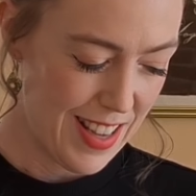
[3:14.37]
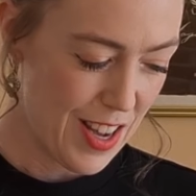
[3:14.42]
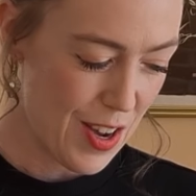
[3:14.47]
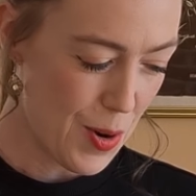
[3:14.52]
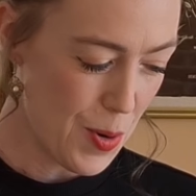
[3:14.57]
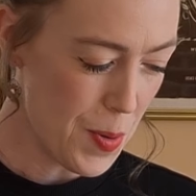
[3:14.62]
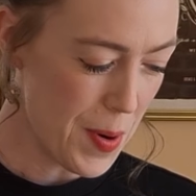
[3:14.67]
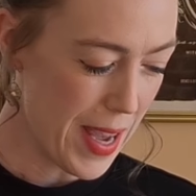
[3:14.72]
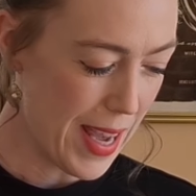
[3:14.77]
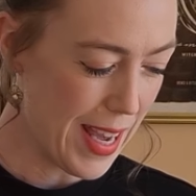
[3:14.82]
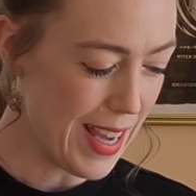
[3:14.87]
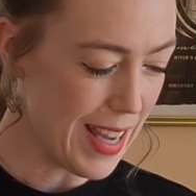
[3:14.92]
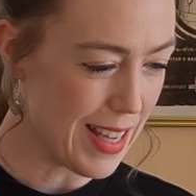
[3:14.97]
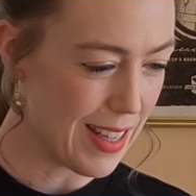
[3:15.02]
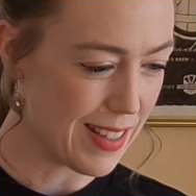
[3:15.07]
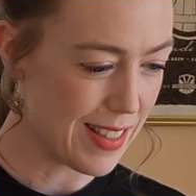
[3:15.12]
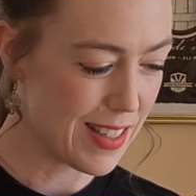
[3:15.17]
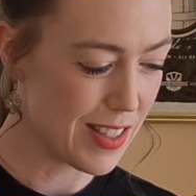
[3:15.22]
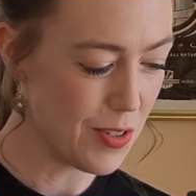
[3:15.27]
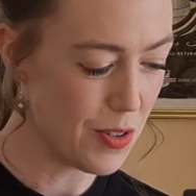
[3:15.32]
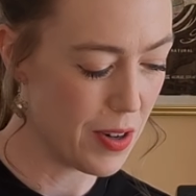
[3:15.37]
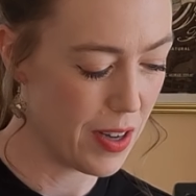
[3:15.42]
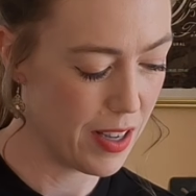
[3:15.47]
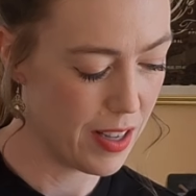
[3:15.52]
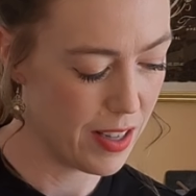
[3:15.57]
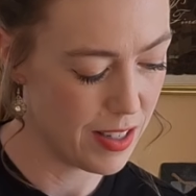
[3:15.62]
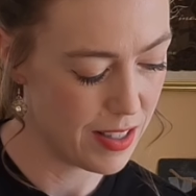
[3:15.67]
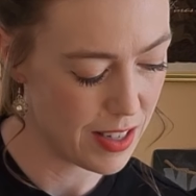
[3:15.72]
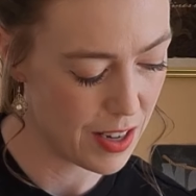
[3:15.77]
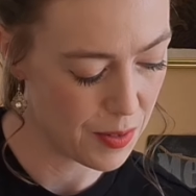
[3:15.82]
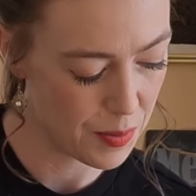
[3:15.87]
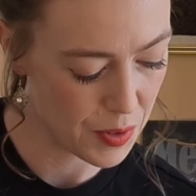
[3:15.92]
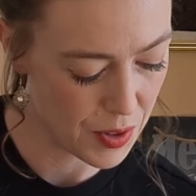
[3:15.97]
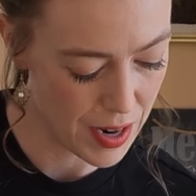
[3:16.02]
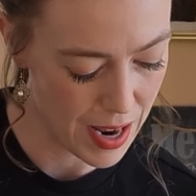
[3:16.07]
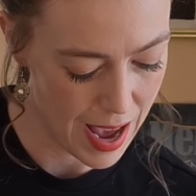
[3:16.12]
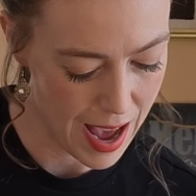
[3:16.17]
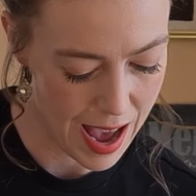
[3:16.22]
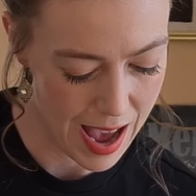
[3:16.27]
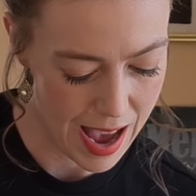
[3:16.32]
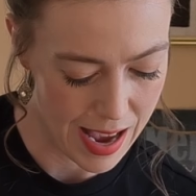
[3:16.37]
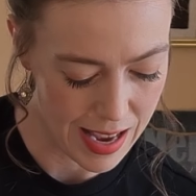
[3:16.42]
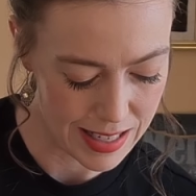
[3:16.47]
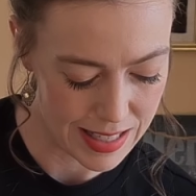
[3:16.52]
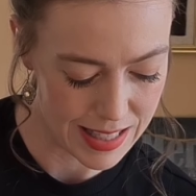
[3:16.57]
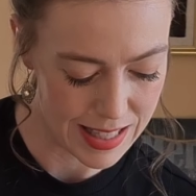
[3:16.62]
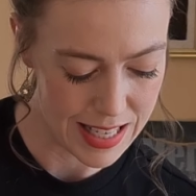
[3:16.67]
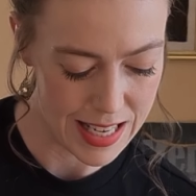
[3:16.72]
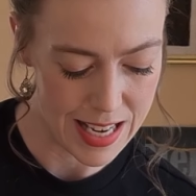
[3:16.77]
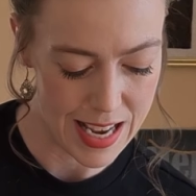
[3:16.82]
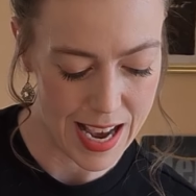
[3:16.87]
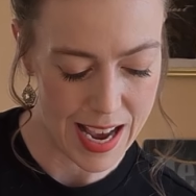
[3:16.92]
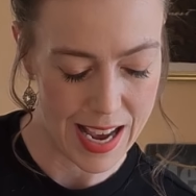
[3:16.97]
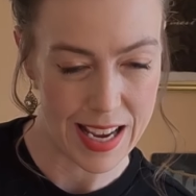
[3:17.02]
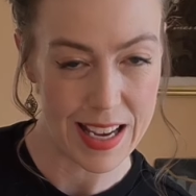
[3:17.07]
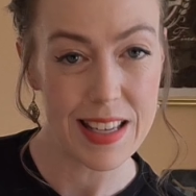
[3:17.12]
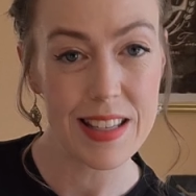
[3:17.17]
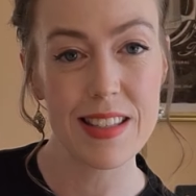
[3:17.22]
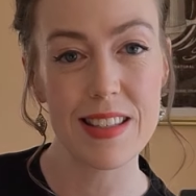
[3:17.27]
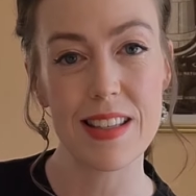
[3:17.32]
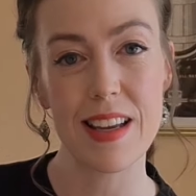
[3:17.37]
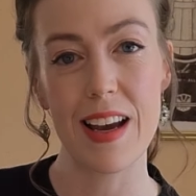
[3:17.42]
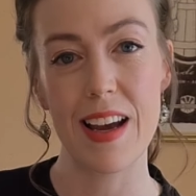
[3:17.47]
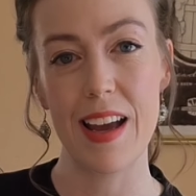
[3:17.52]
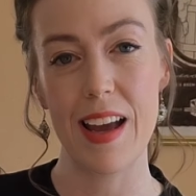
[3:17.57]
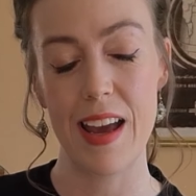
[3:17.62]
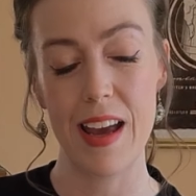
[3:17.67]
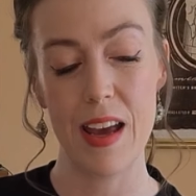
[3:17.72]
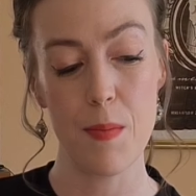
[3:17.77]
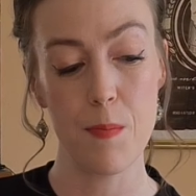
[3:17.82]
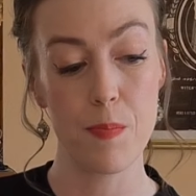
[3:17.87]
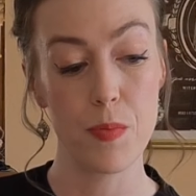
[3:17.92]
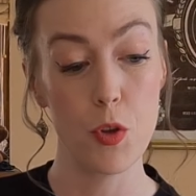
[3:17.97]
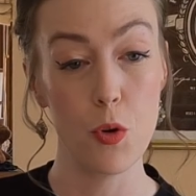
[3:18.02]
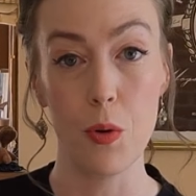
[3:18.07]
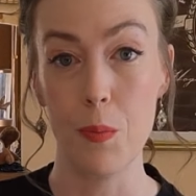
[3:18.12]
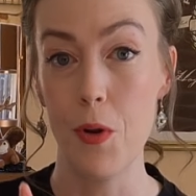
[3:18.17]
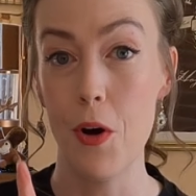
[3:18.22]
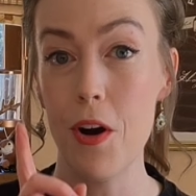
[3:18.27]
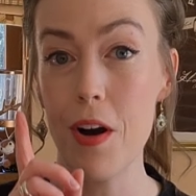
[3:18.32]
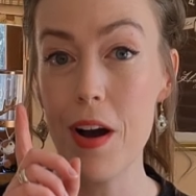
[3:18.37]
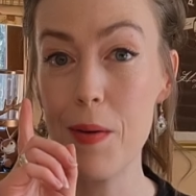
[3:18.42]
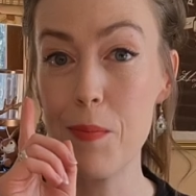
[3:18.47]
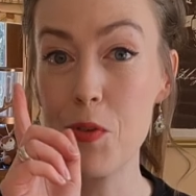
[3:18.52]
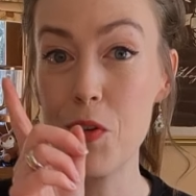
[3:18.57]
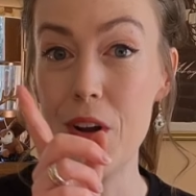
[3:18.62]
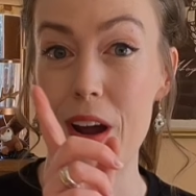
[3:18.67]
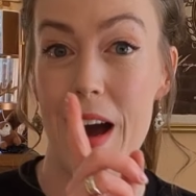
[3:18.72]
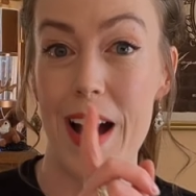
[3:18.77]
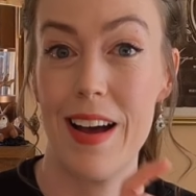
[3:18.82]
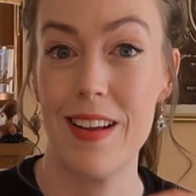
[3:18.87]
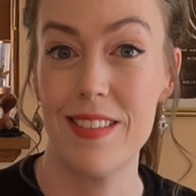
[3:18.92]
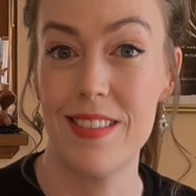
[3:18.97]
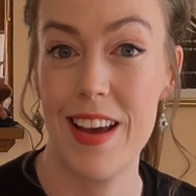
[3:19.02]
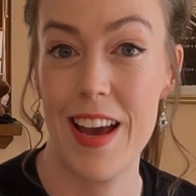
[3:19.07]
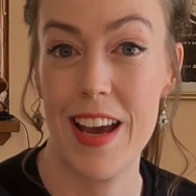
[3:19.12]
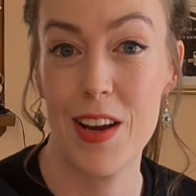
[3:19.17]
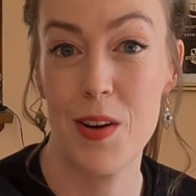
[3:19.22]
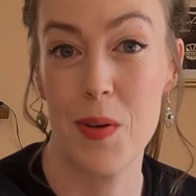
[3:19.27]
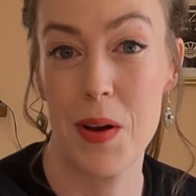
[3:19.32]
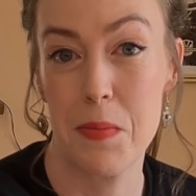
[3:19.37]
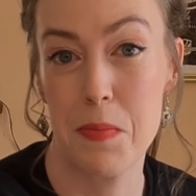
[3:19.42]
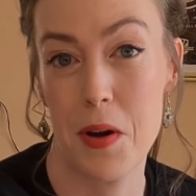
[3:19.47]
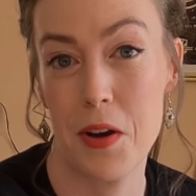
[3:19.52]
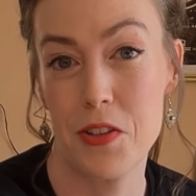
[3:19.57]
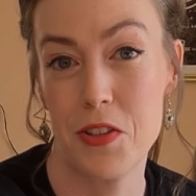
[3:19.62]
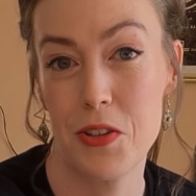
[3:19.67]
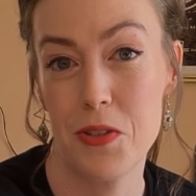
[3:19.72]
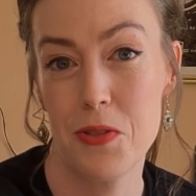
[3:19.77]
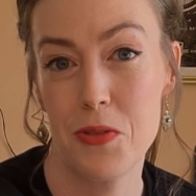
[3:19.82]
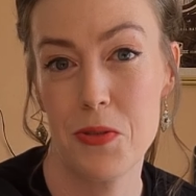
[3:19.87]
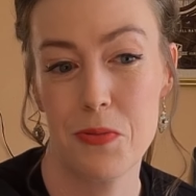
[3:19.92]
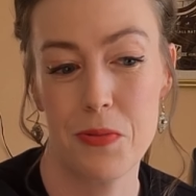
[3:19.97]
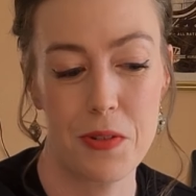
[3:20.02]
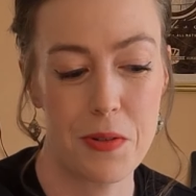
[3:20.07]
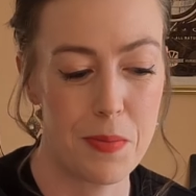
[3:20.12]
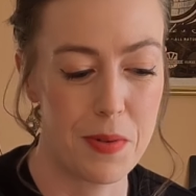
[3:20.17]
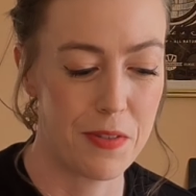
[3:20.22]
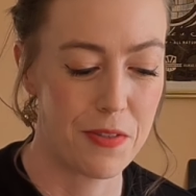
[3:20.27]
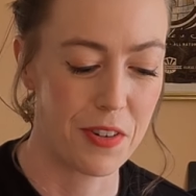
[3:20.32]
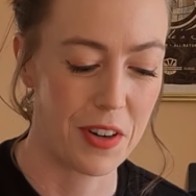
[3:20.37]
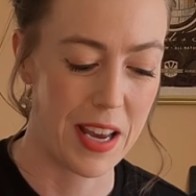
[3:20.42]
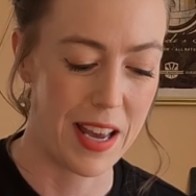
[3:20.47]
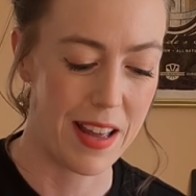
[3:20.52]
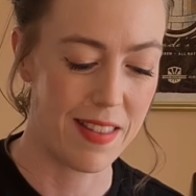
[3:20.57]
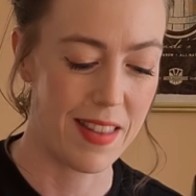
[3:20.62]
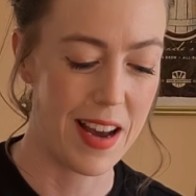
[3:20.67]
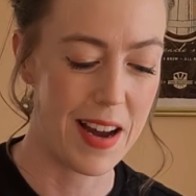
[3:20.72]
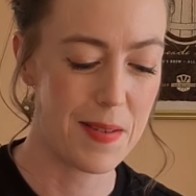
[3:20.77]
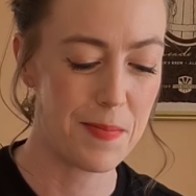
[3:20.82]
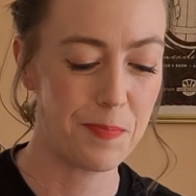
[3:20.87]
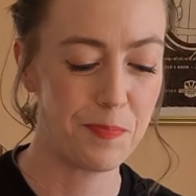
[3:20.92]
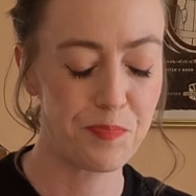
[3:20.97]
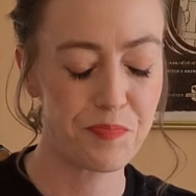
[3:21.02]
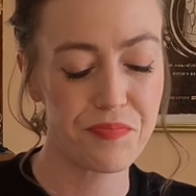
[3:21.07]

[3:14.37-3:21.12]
Okay, so now I'm gonna add the ice. Um, no, I'm not, I'm gonna add the egg white powder, I am to forgetting that.